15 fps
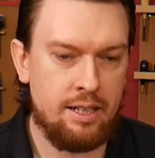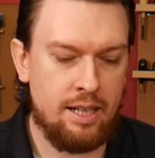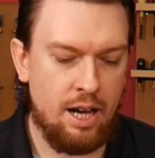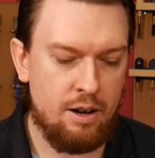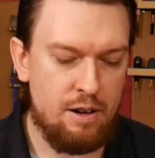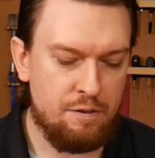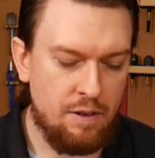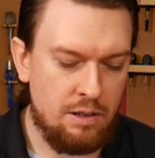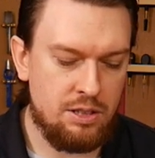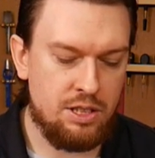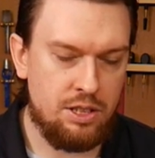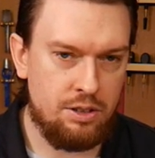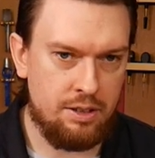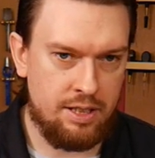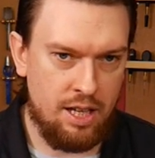Now, if I was
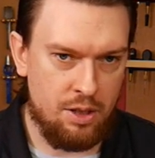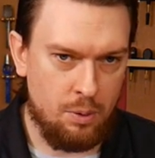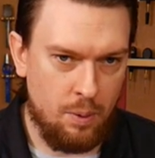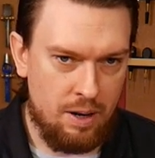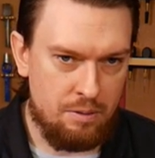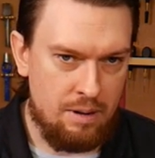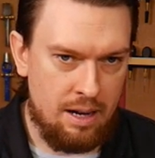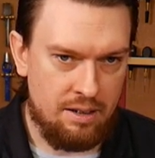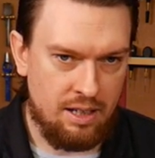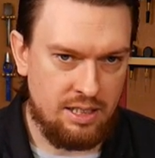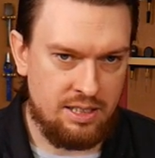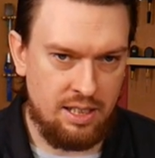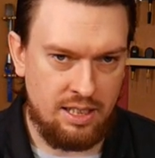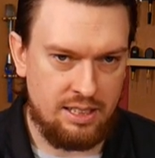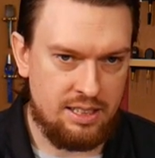to do it the other way around, I
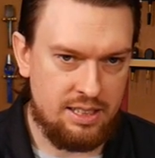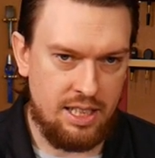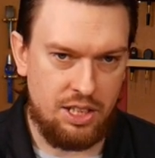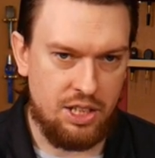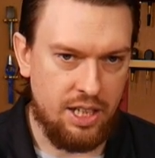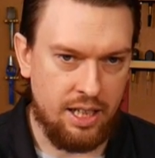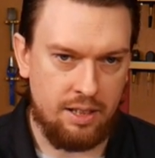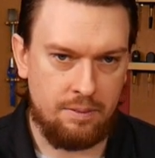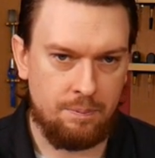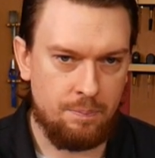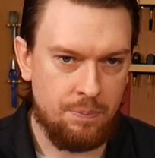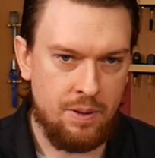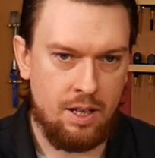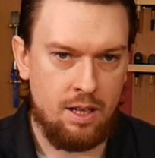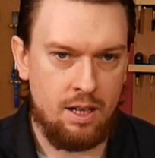start stitching
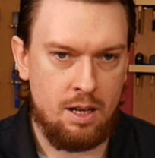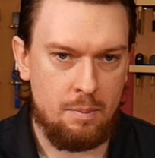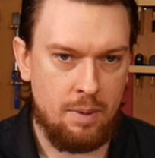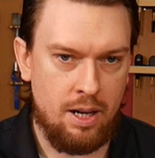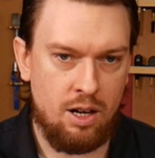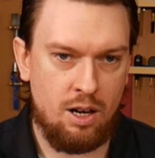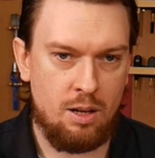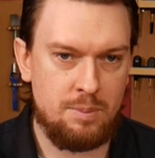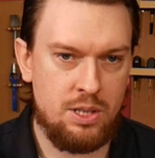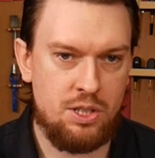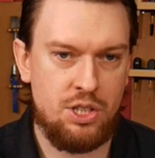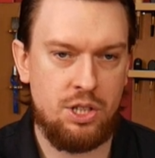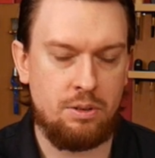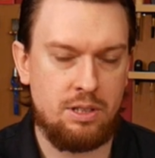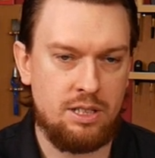and my arms
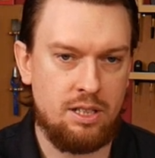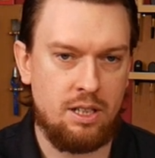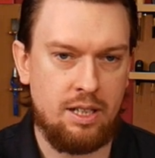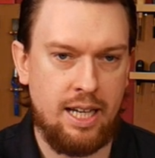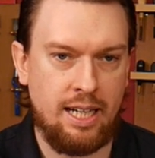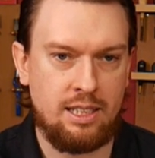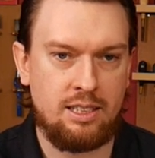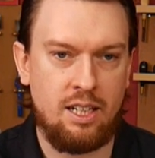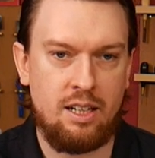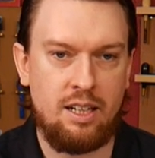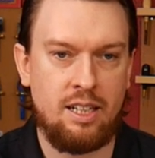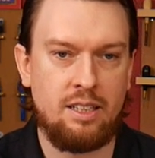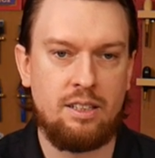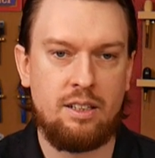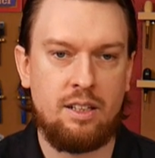and shoulders start getting
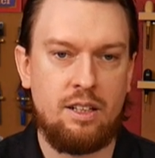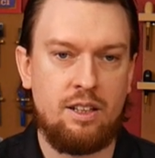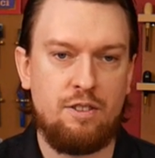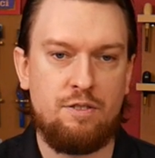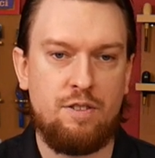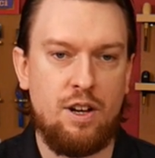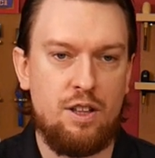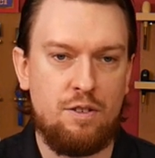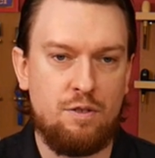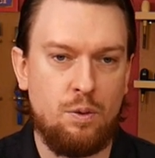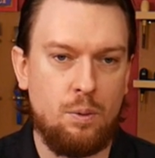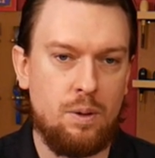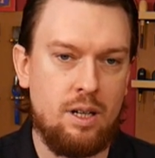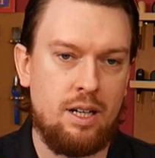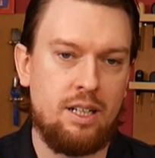tired. The further
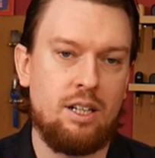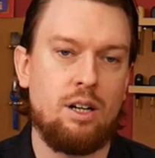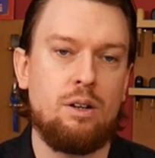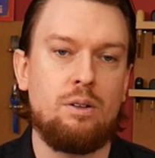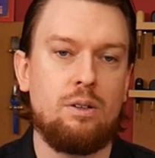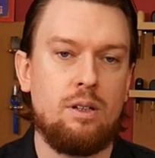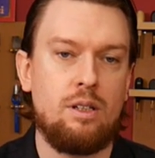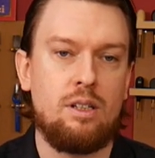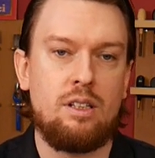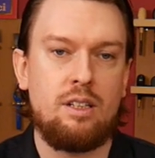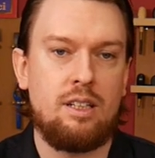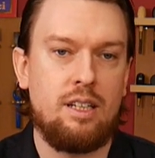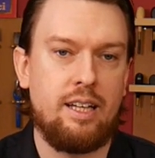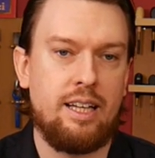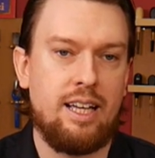forward I go,
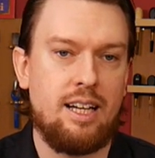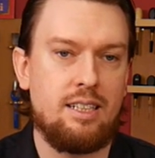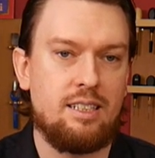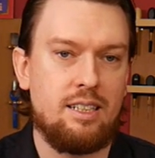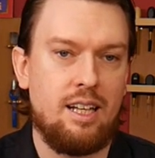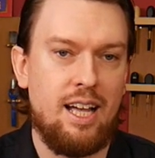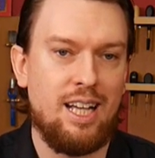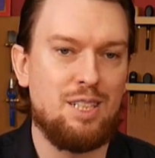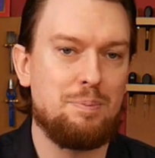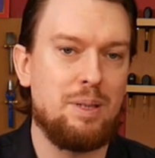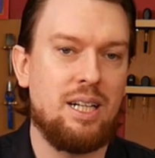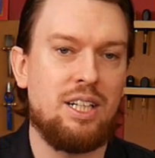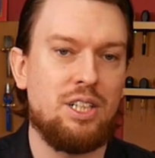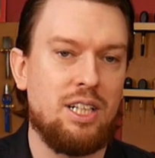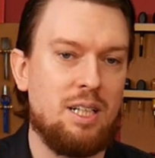it gets
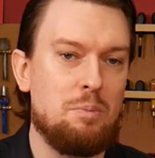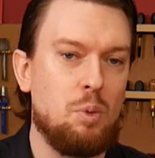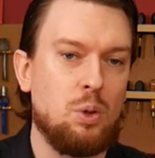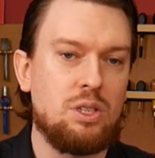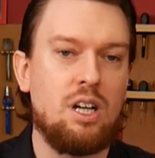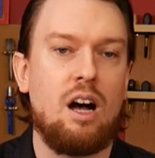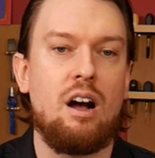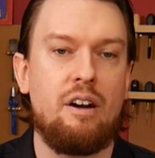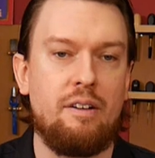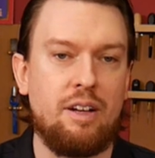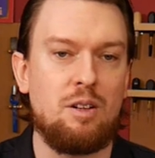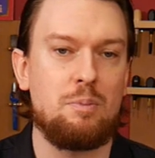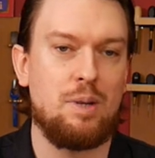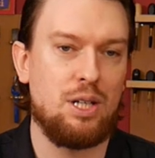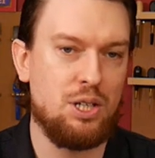exponentially more
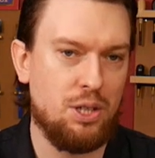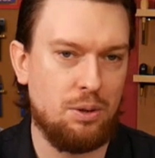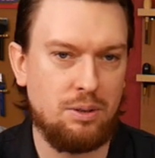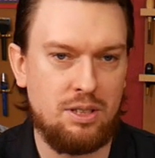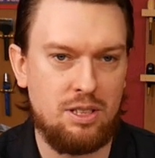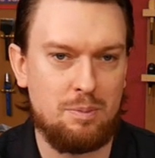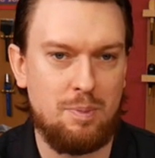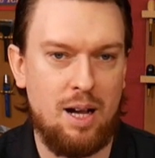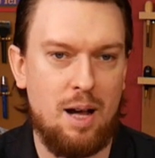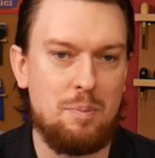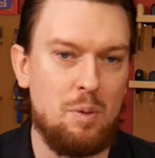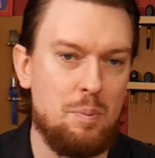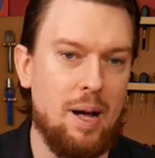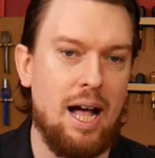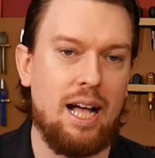tiring on my shoulders and my
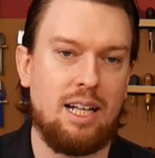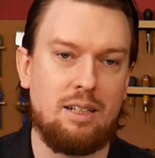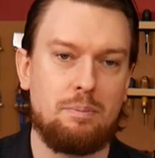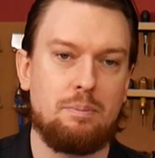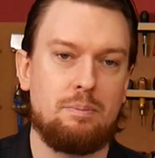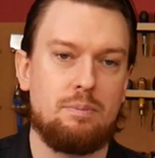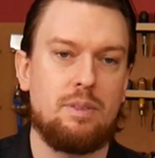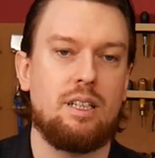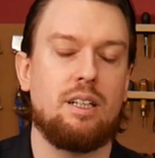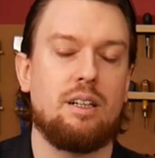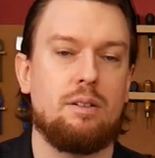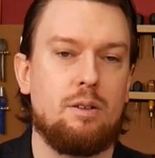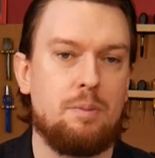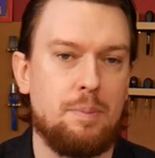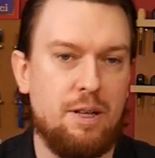upper back and you
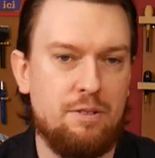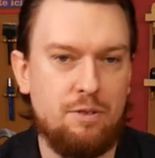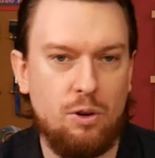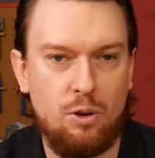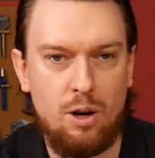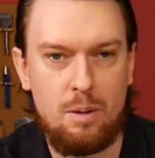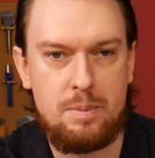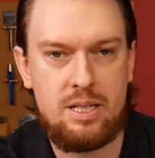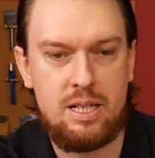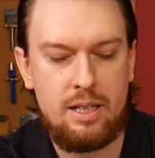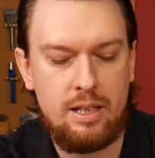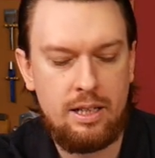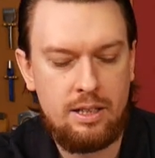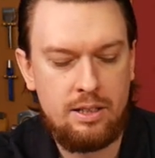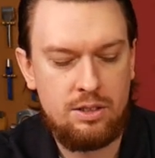know on my forearms.
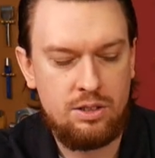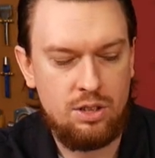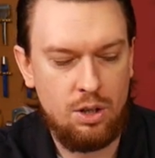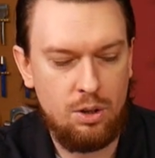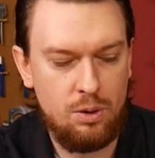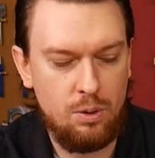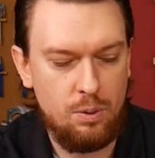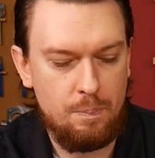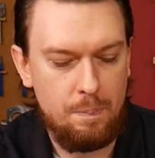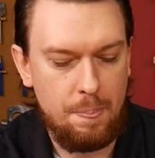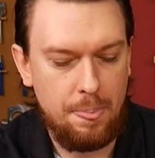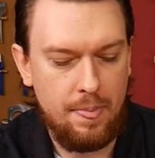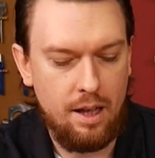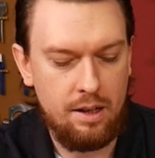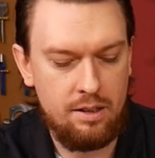So
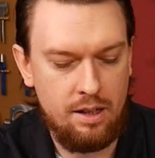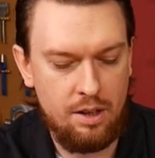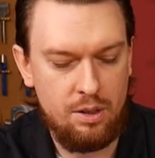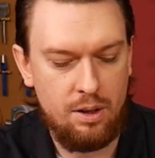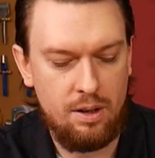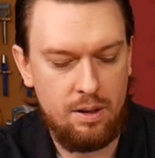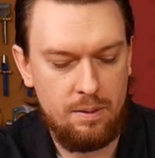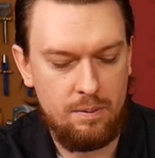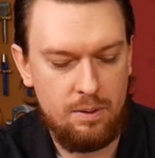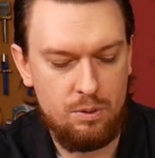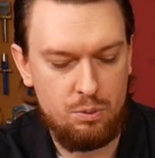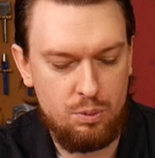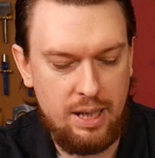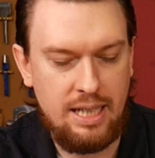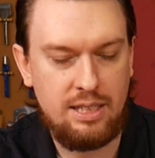another
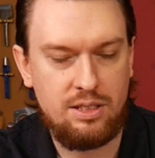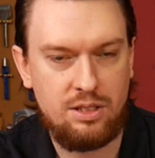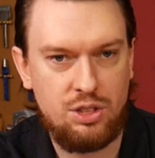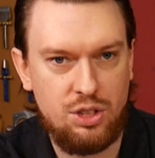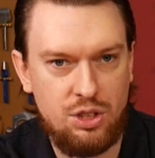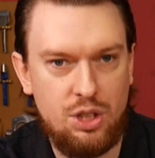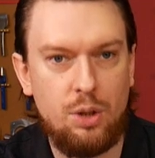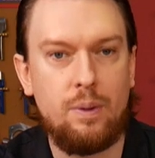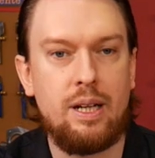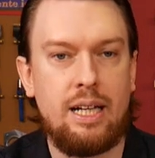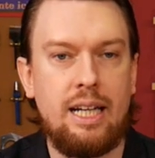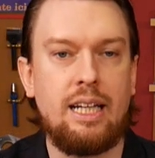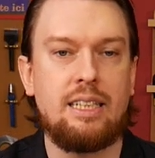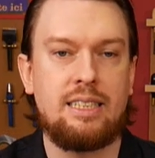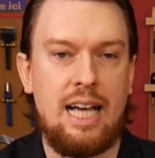reason to do it
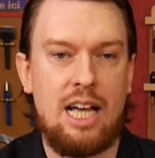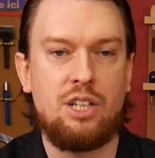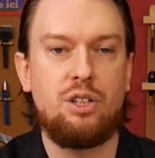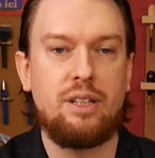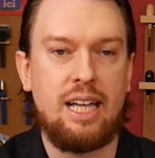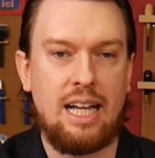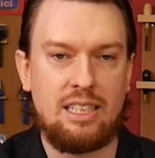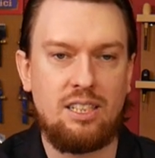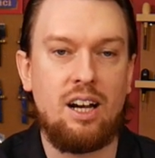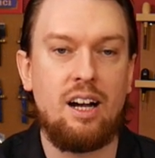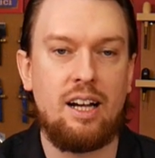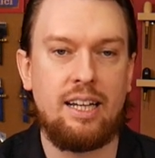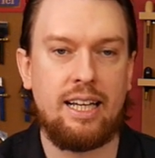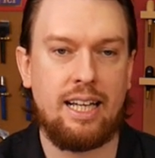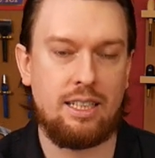is as you get
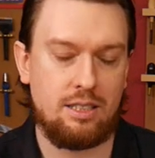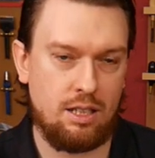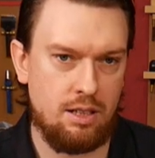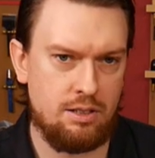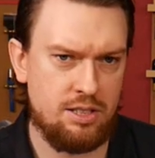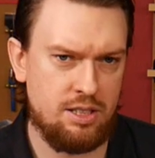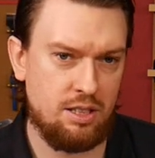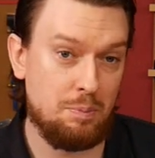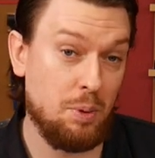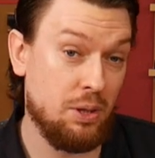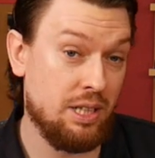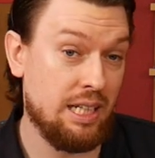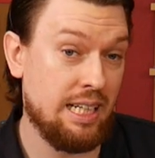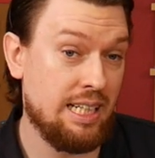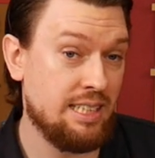tired, it gets closer to the
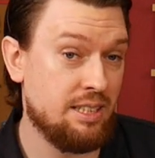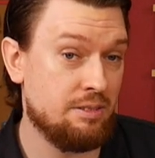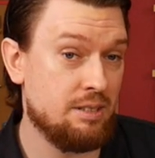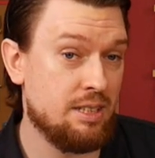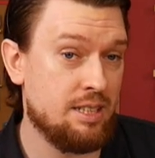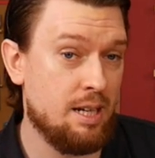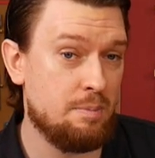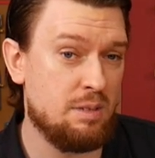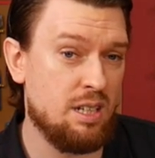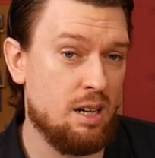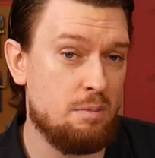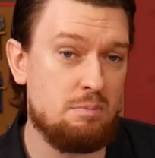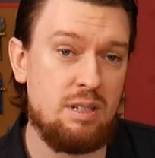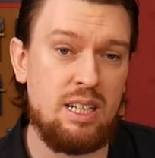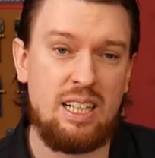body and easier at the same
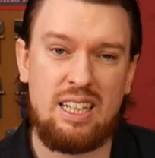time.